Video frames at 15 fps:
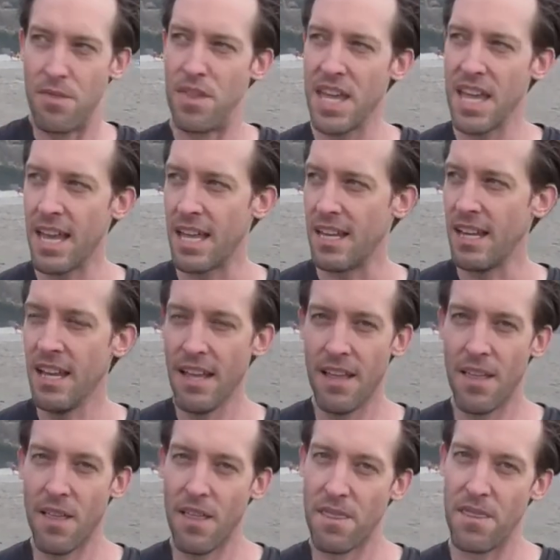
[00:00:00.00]
Then,
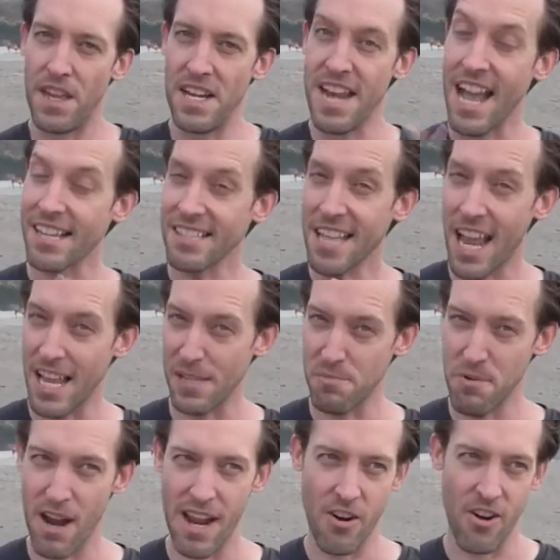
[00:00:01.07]
the next
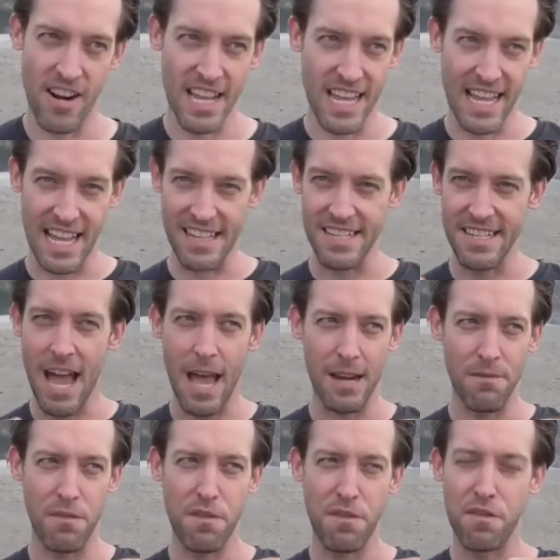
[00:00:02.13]
highest priority is not
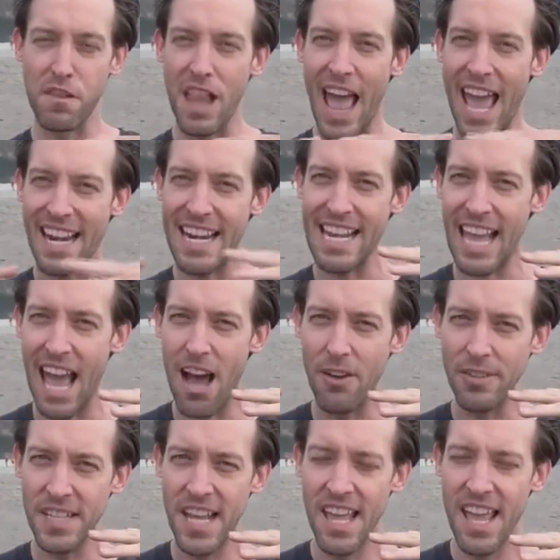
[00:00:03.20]
flattening
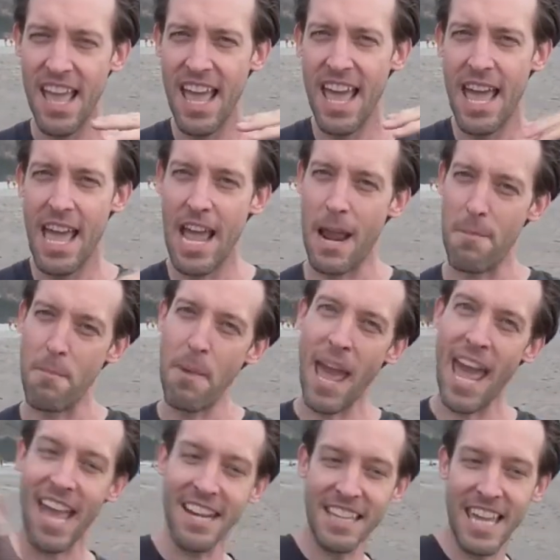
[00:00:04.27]
out and
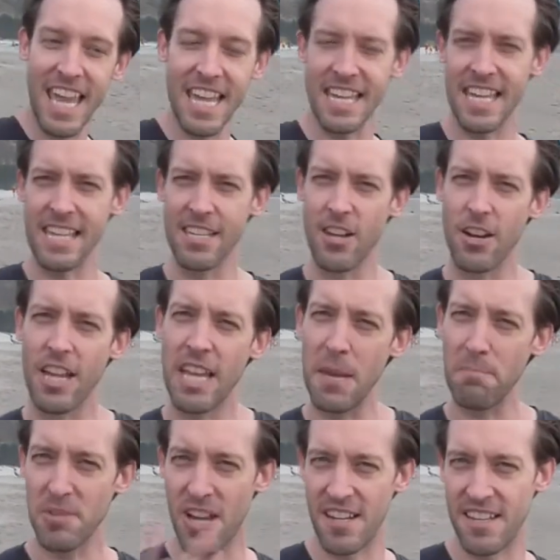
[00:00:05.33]
pancaking your
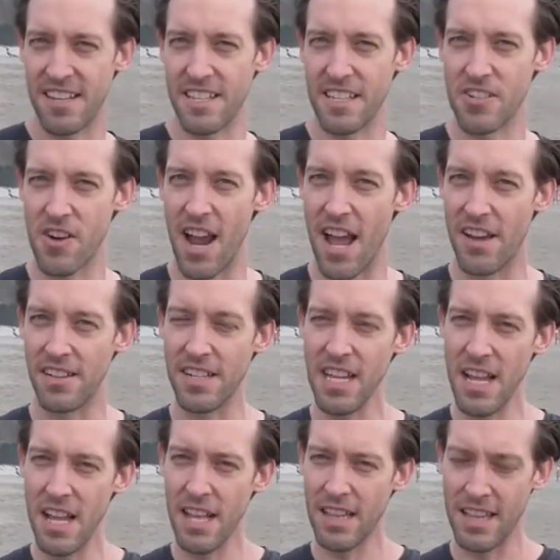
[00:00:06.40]
hips onto the
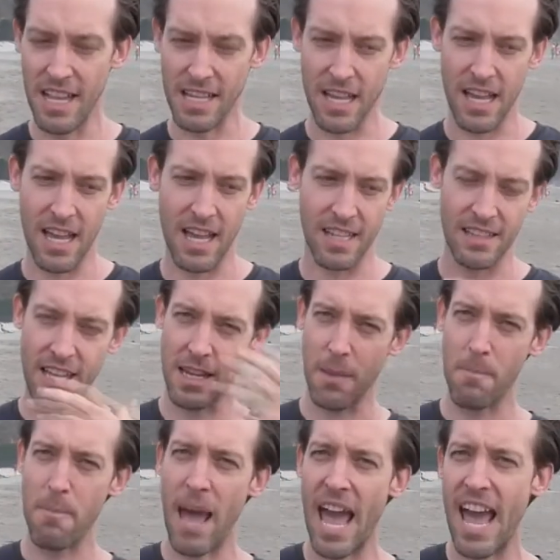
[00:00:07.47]
ground like a
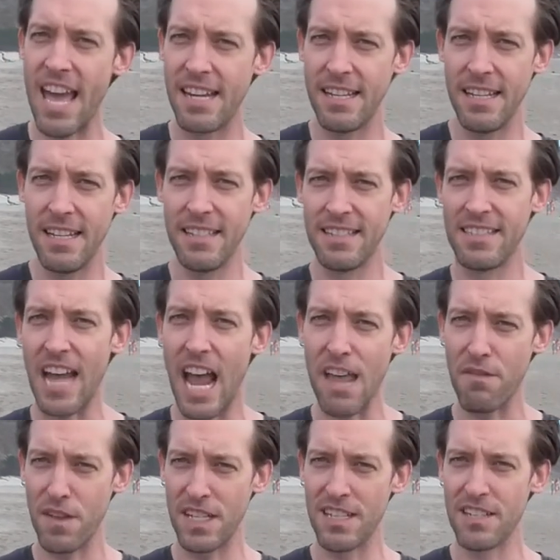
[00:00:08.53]
bad
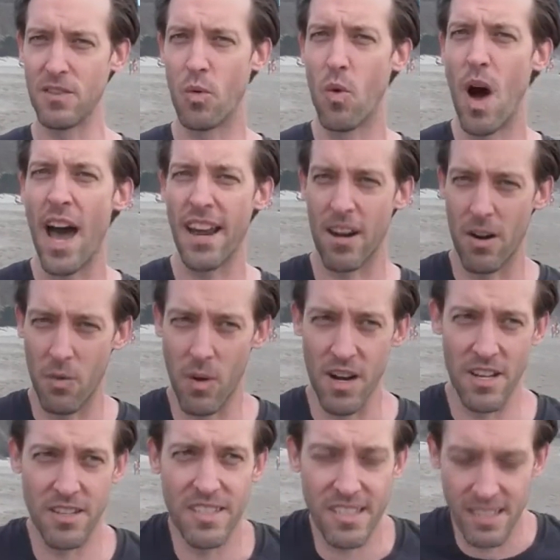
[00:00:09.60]
dive into the water
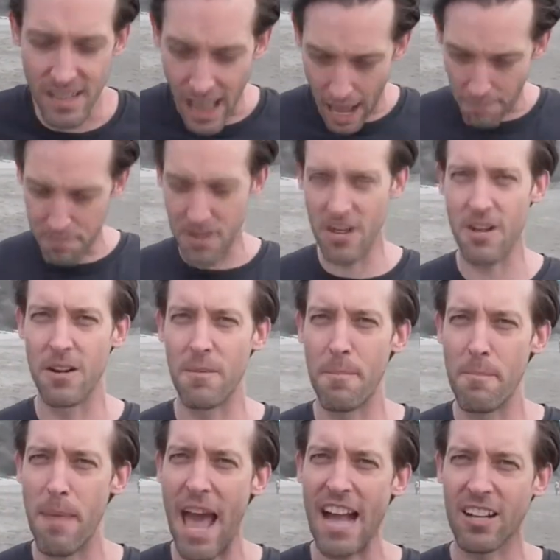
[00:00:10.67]
where you slap your
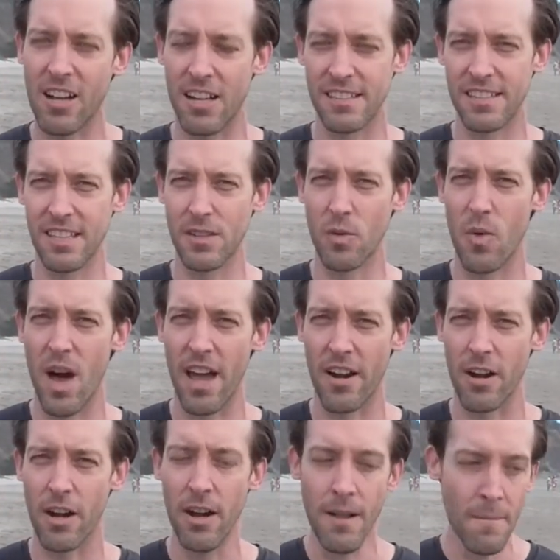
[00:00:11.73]
back onto the water.